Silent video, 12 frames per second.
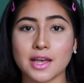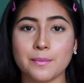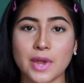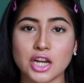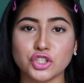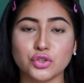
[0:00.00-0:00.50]

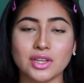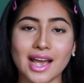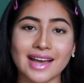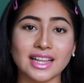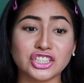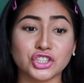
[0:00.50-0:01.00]
compared to the
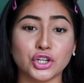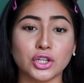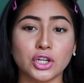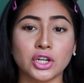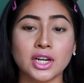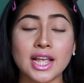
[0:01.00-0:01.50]
eyelash
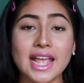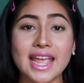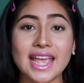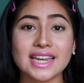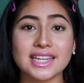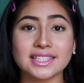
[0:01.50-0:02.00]
curler,
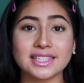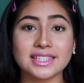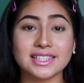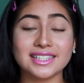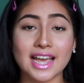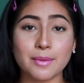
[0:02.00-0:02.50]
it
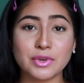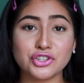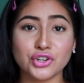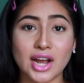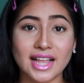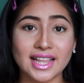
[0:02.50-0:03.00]
doesn't damage
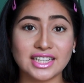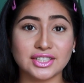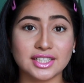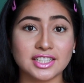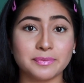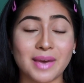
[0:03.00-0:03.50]
your
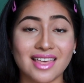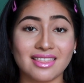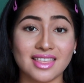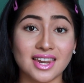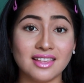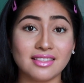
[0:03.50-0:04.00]
eyelashes by
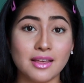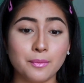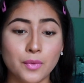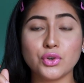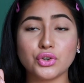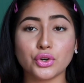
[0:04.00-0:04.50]
thinning them.
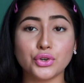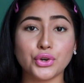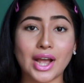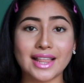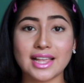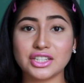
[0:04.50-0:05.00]
When you curl
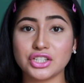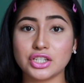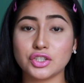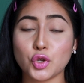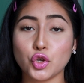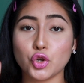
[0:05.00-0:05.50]
your
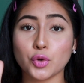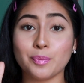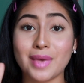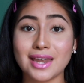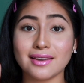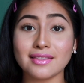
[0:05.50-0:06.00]
eyelashes, you're
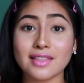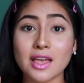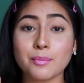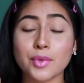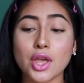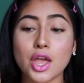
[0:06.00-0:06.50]
bending
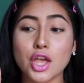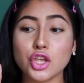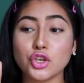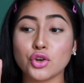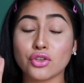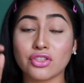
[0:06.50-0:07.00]
them,
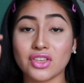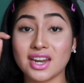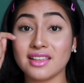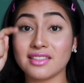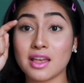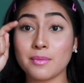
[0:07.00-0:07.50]
you're
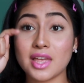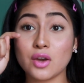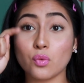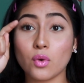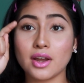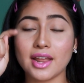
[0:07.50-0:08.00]
thinning them
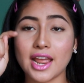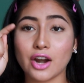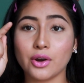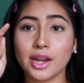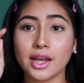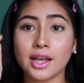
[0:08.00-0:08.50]
in one
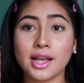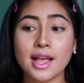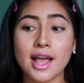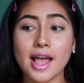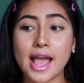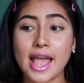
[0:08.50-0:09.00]
area,
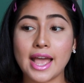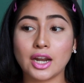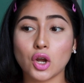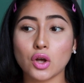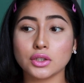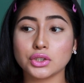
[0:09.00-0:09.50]

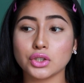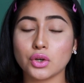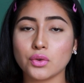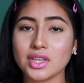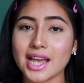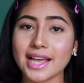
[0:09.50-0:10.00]
and
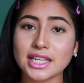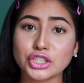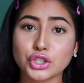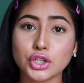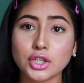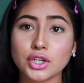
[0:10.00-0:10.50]
also the
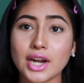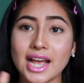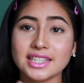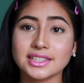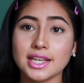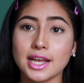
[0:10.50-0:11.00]
eyelash curler
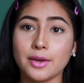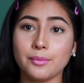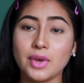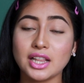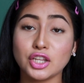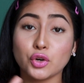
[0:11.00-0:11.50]
has
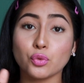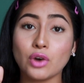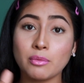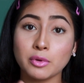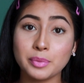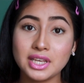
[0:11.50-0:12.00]
a little
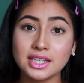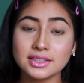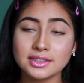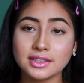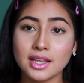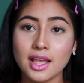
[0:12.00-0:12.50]
rubber
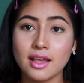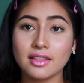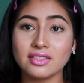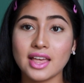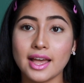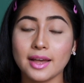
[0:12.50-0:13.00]
piece
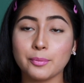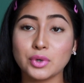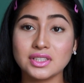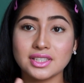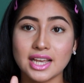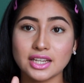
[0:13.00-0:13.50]
that
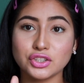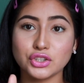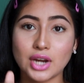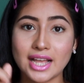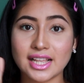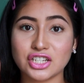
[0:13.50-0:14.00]
protects
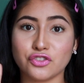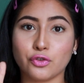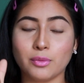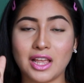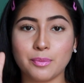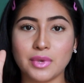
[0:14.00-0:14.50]
your eyelashes
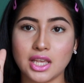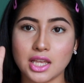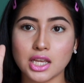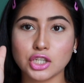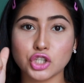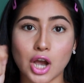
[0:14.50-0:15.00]
from like
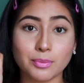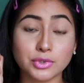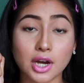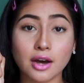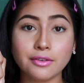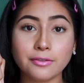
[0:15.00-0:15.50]
being
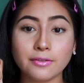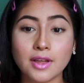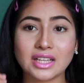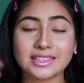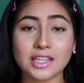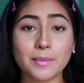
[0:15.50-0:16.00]
chopped off.
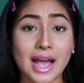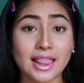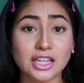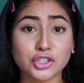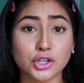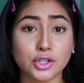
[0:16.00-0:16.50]
Some
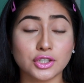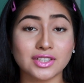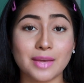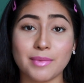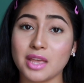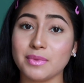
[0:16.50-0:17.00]
eyelash curlers
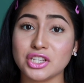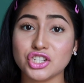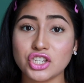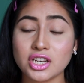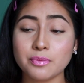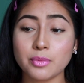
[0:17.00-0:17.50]
that may be
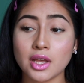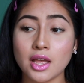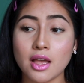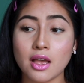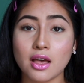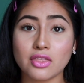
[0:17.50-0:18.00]
cheap,
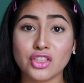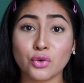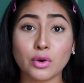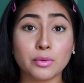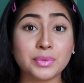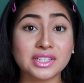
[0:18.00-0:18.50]
the
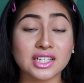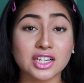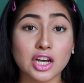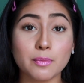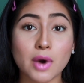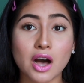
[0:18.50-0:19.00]
rubber piece can
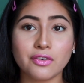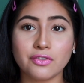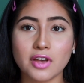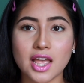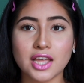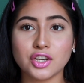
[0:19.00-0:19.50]
come off
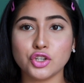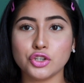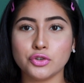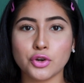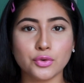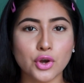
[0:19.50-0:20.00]
and
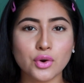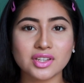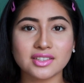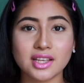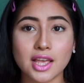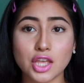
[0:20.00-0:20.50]
you don't
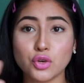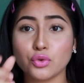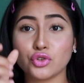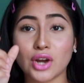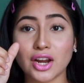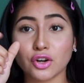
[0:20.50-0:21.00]
notice it. You
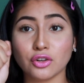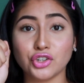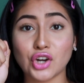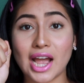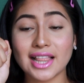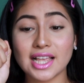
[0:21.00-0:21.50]
try curling
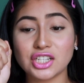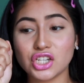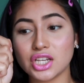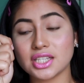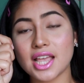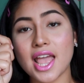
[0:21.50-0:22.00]
your
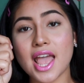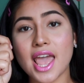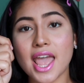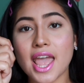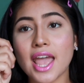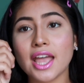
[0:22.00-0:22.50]
eyelashes
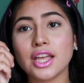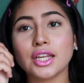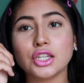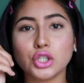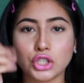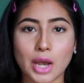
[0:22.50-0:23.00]

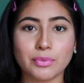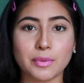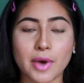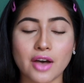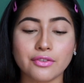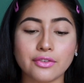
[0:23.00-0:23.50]
and you chop
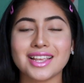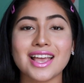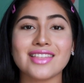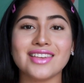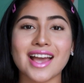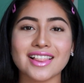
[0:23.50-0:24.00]
them off.
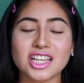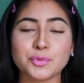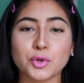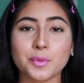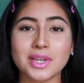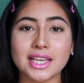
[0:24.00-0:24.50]
The eyelash
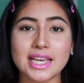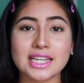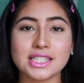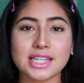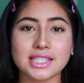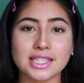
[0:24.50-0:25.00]
perming
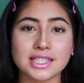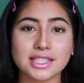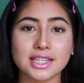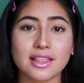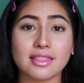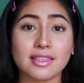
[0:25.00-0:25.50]
kit doesn't
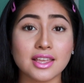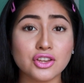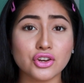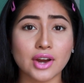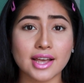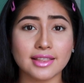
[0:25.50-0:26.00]

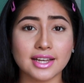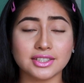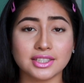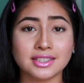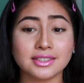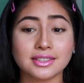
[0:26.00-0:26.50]
thin your
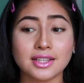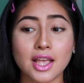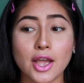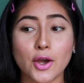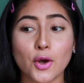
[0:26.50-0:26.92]
eyelashes